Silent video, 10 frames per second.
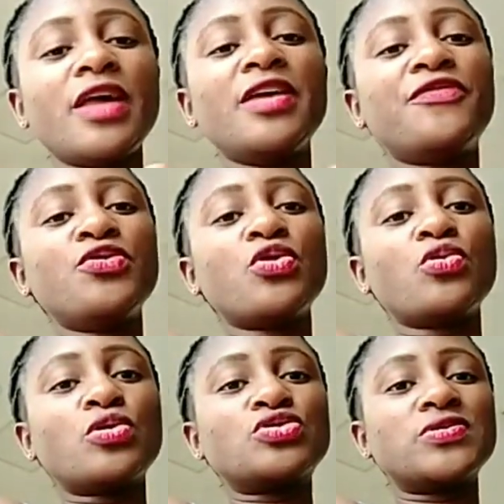If you
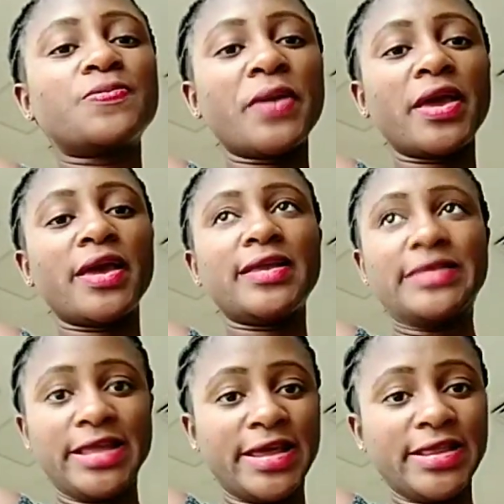don't want to
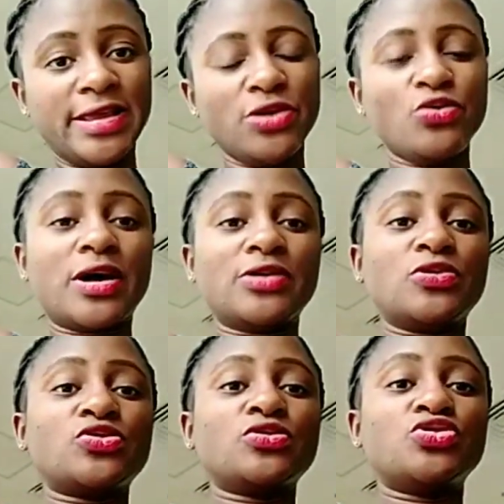pay daily, you can
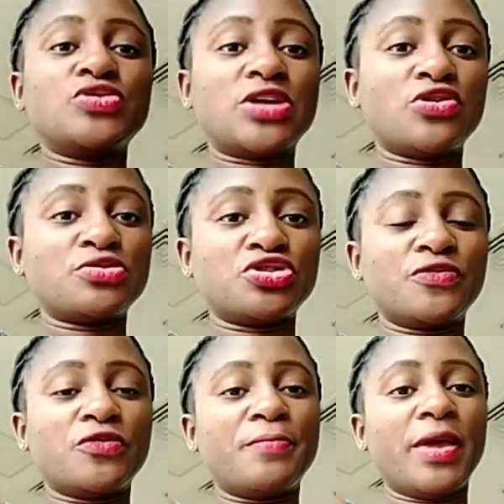also choose an
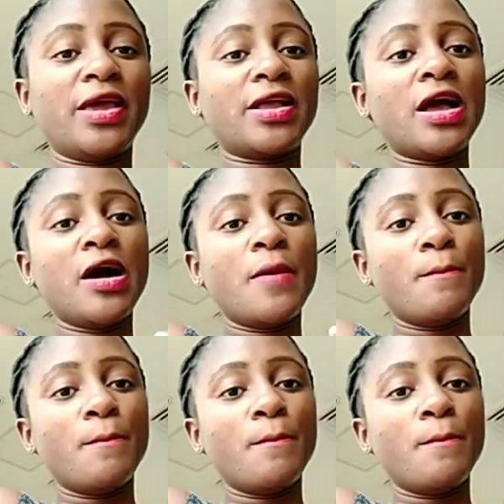option for paying